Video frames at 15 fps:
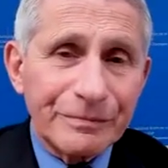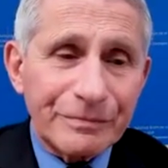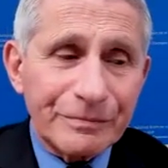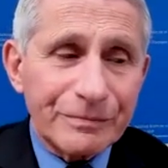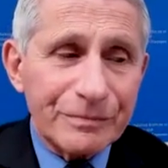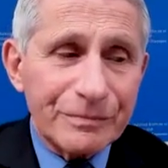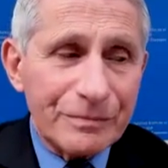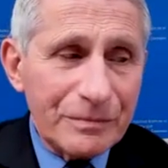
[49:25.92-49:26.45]

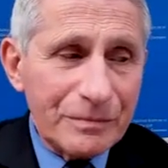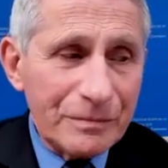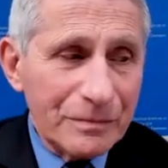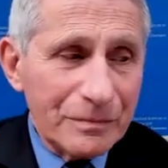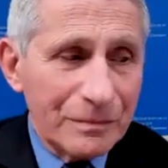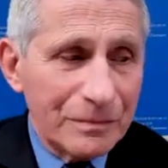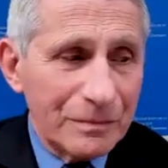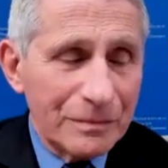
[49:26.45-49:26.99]

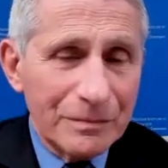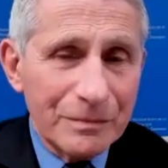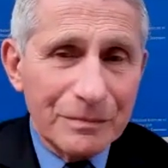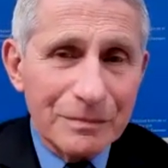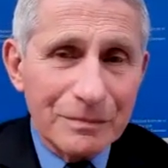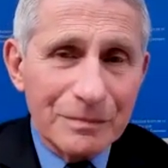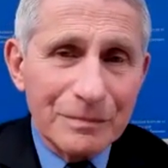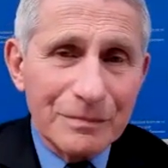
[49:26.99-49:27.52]

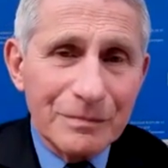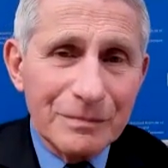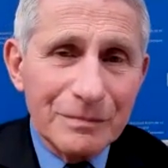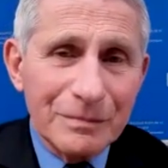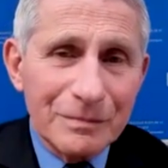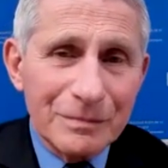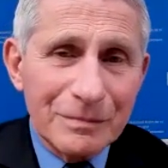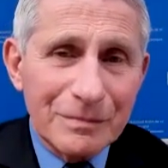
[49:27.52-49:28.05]

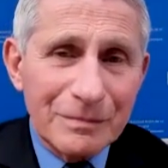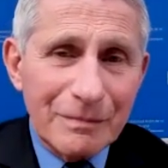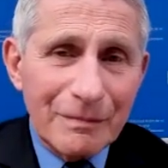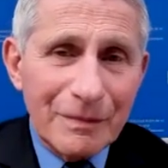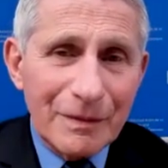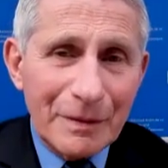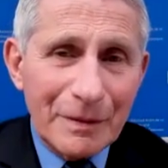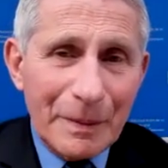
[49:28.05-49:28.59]

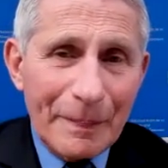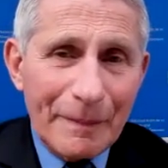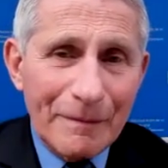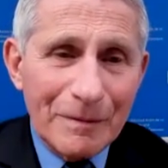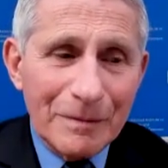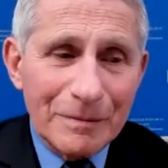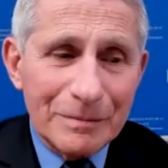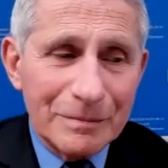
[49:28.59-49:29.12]

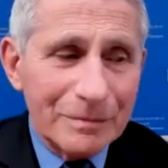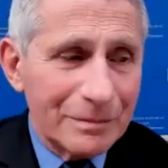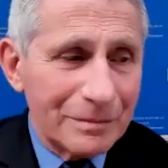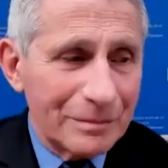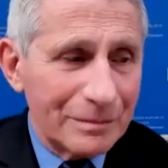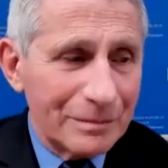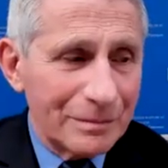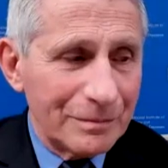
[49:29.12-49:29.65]

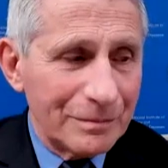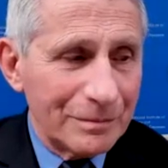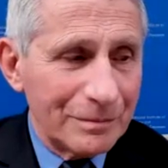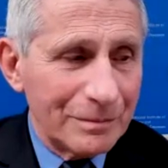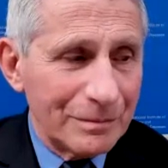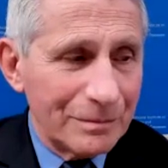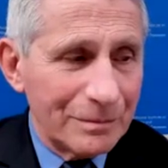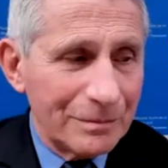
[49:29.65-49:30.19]

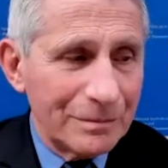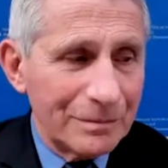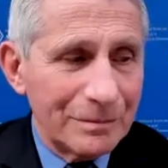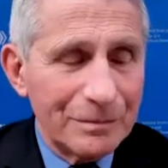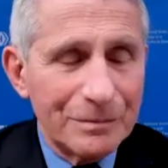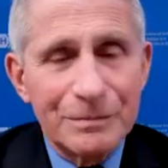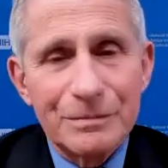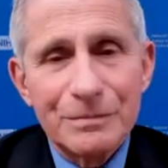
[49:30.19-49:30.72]

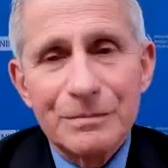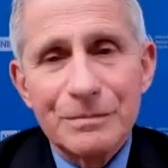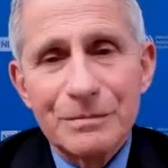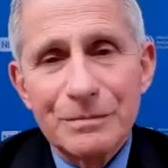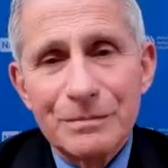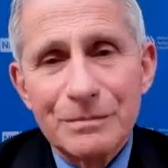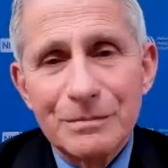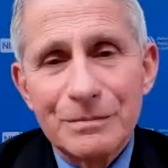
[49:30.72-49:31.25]

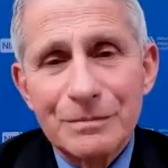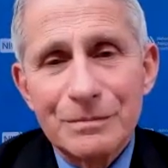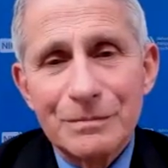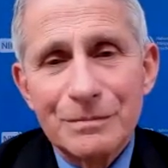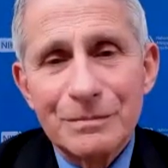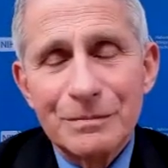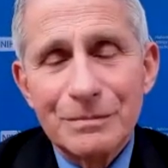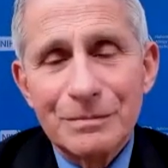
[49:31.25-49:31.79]

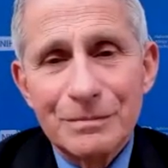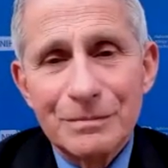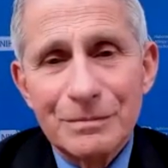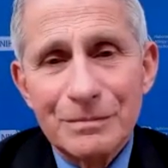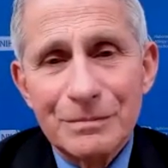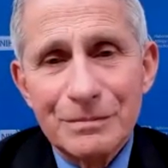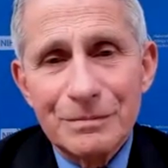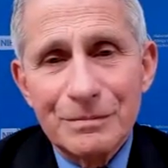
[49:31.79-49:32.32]

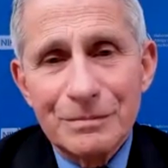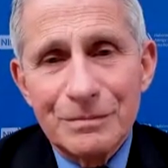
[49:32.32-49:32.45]
No words are spoken by the person on screen.